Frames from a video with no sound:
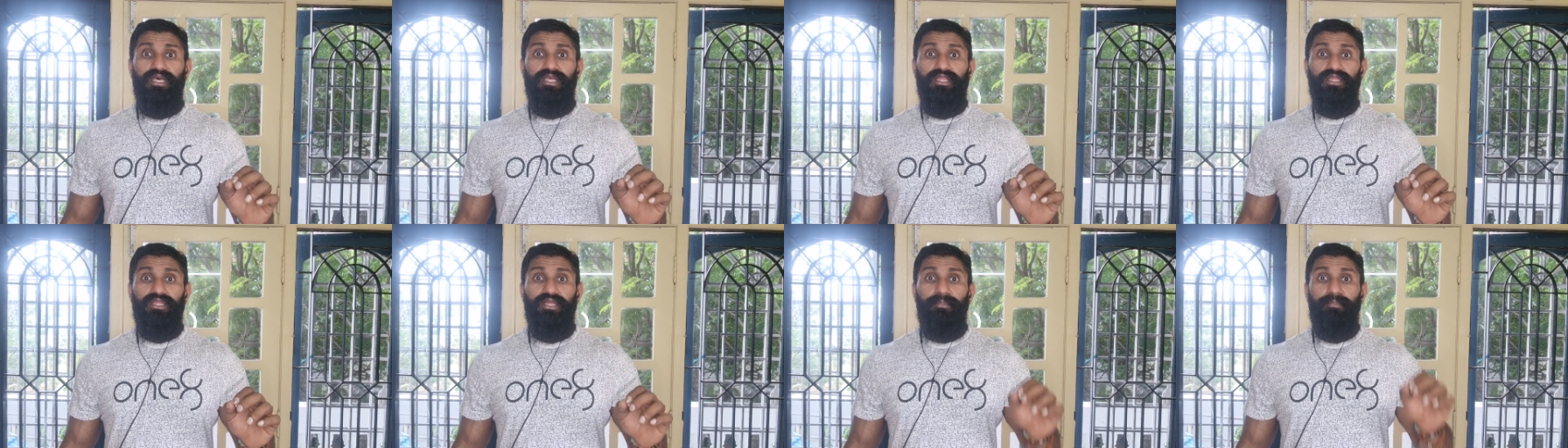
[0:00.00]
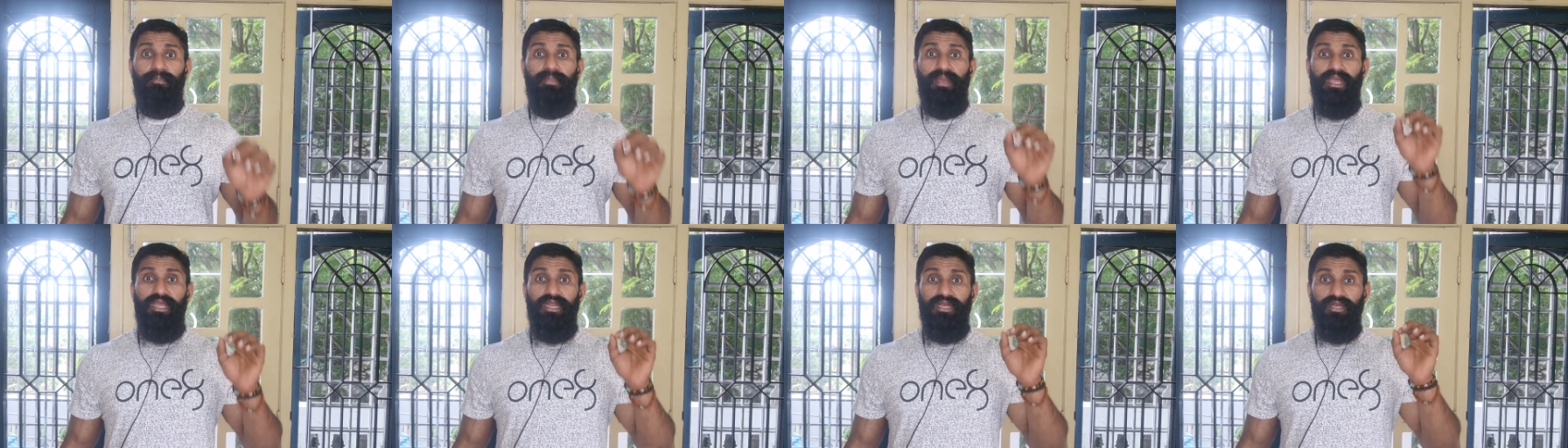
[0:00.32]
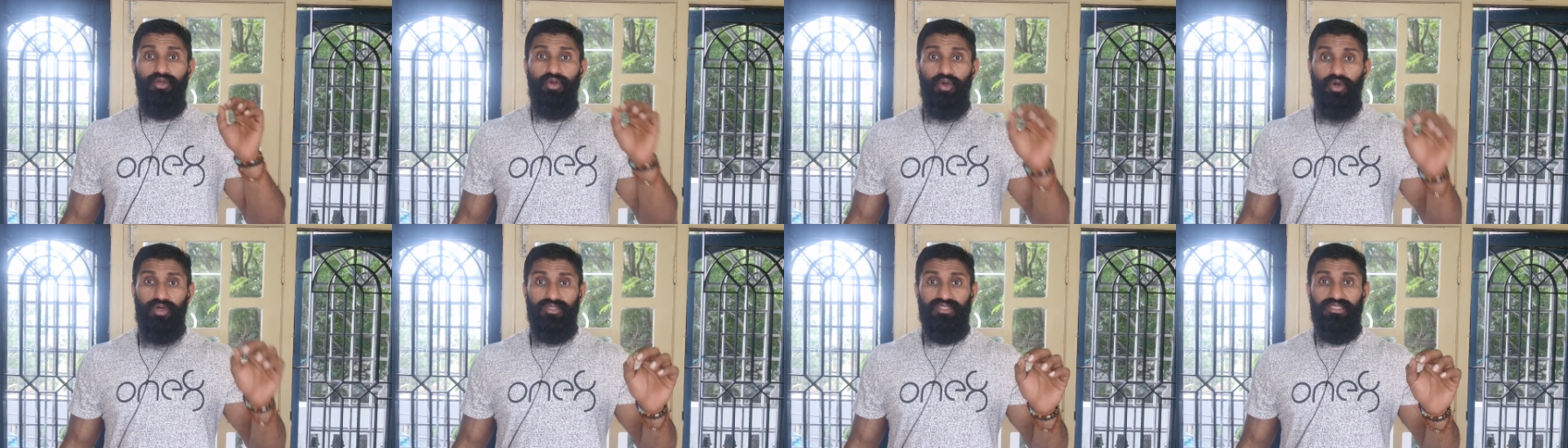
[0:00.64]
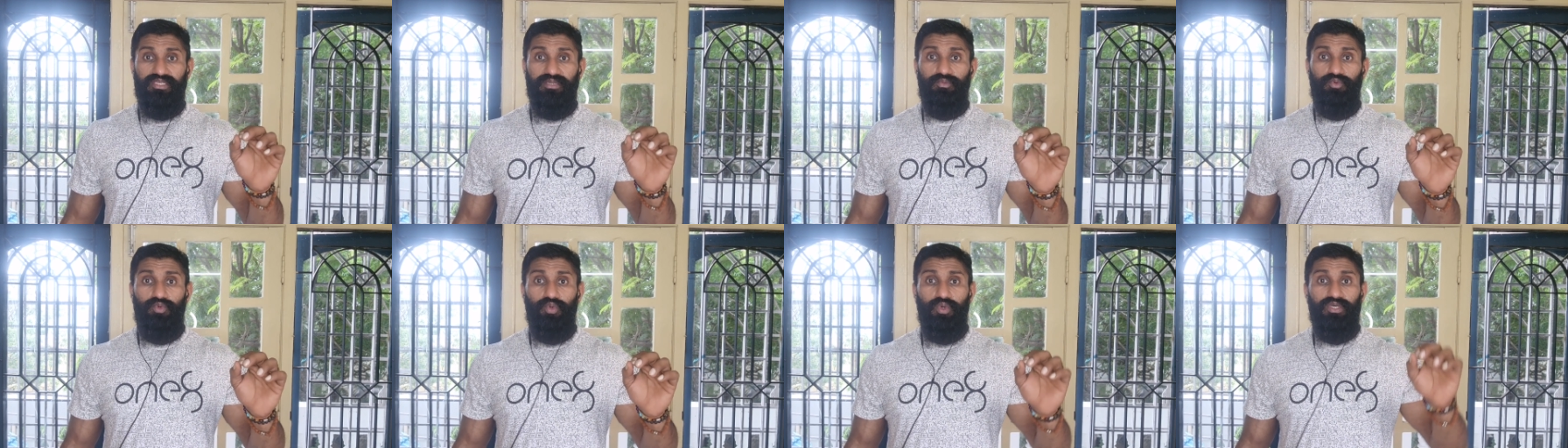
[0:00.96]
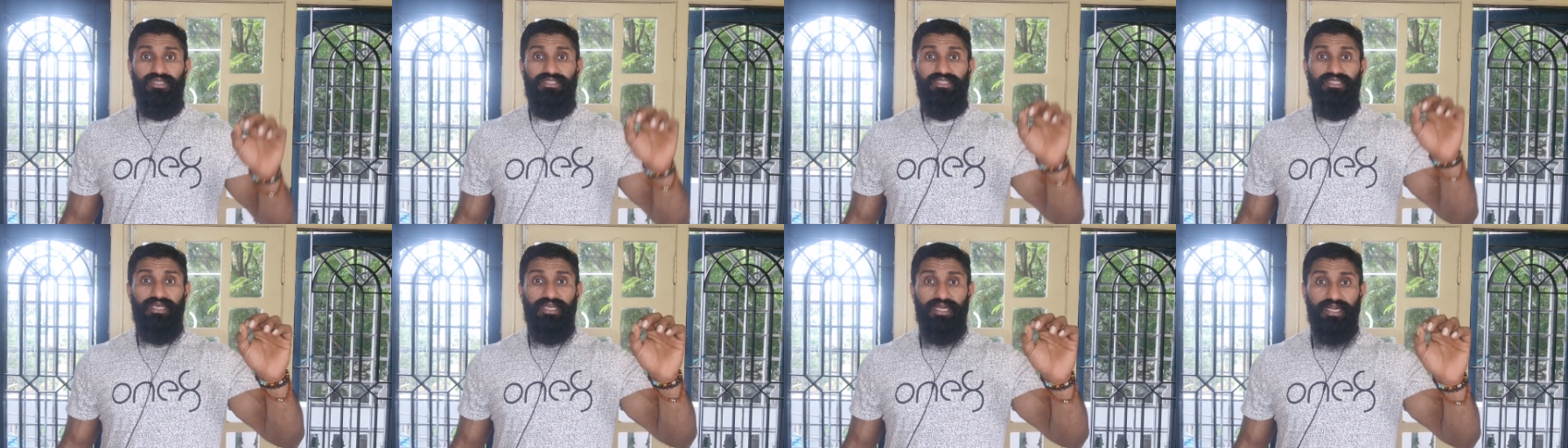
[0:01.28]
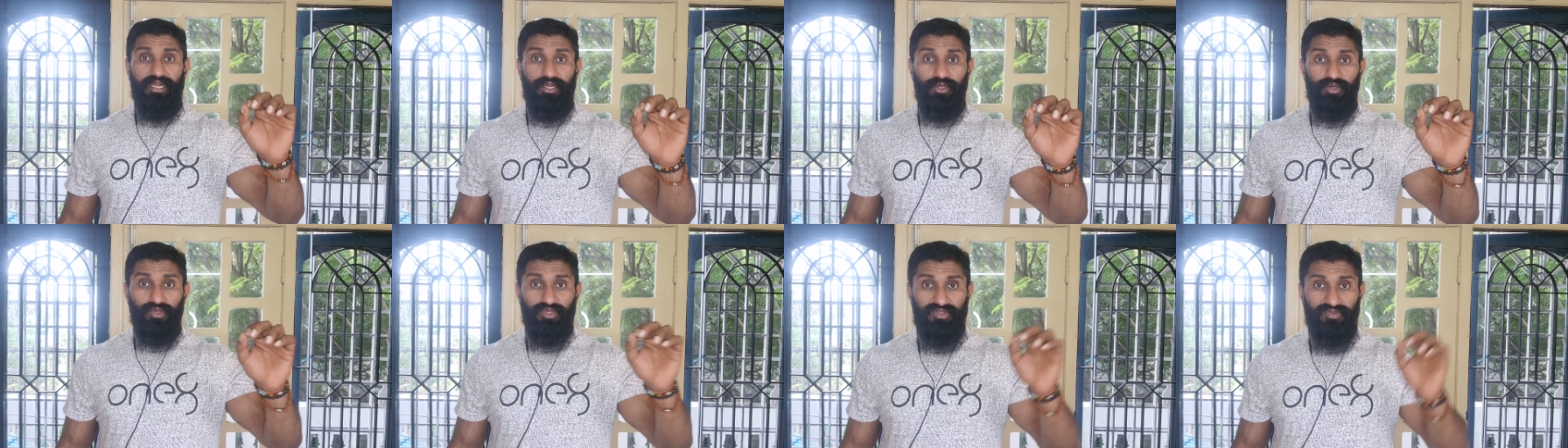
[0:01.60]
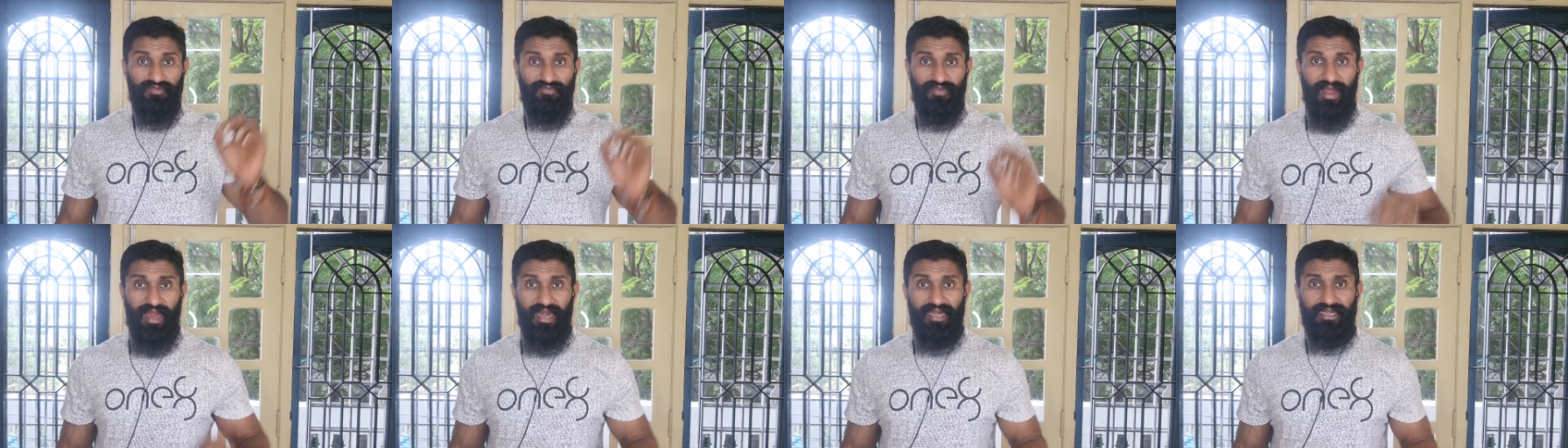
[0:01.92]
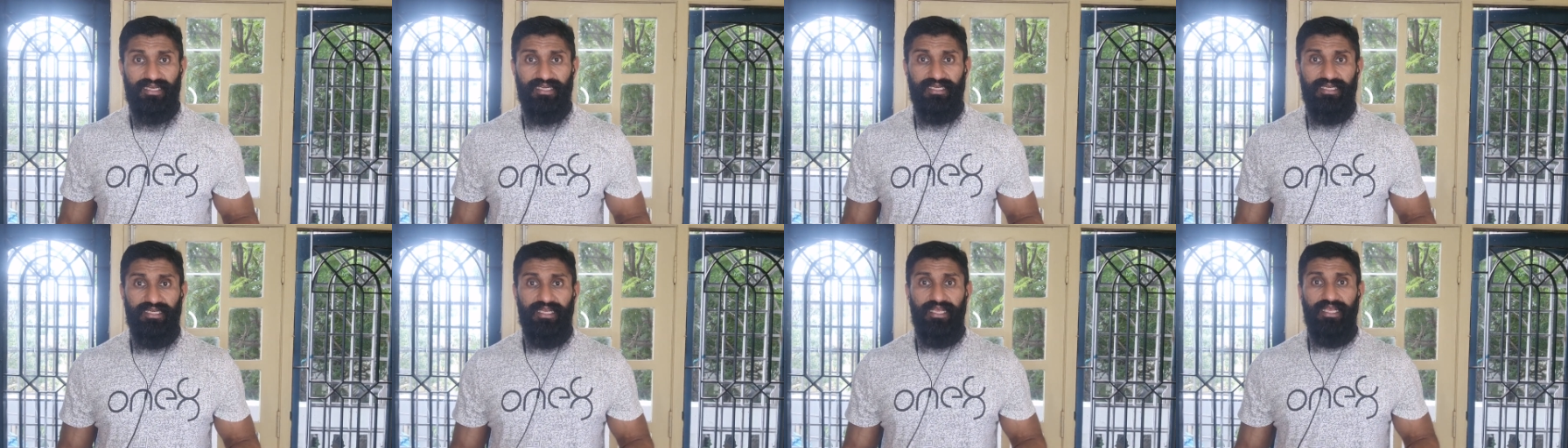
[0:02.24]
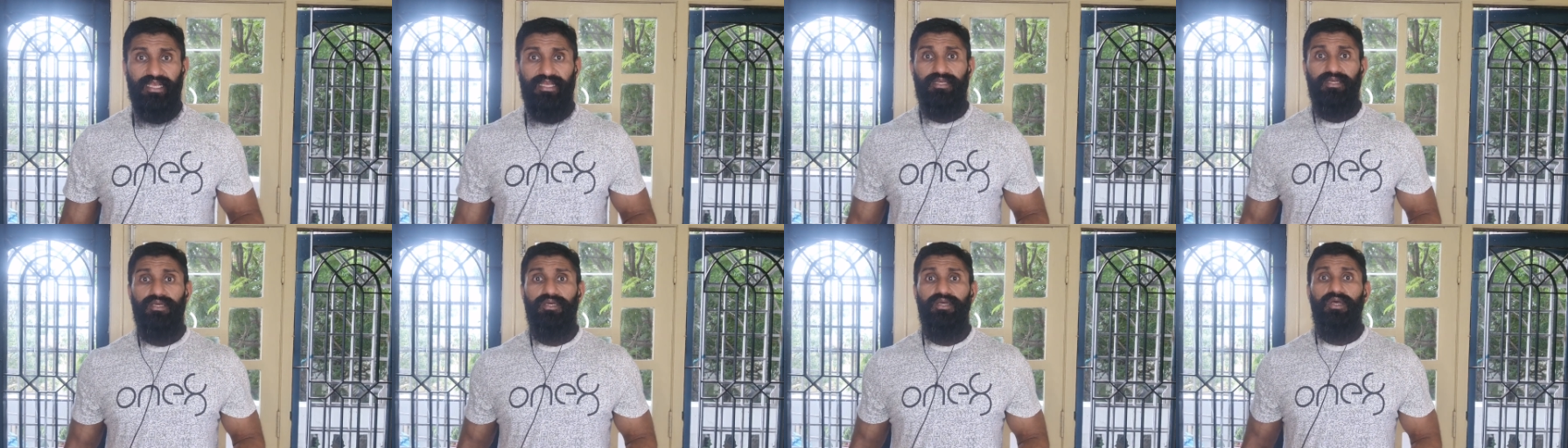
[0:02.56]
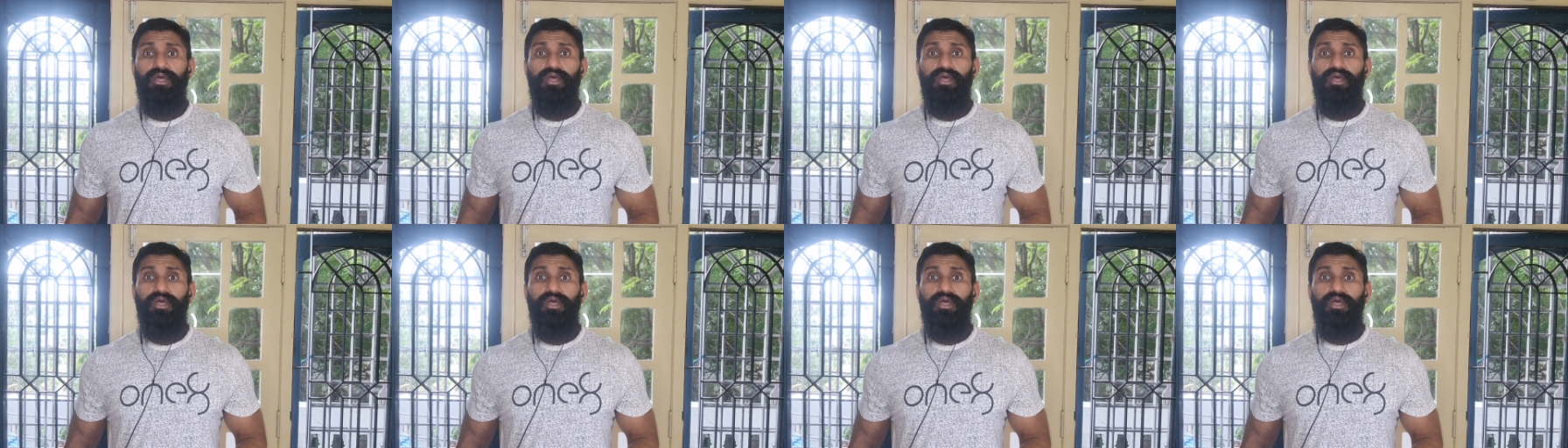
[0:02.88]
the main concept was reduce fat intake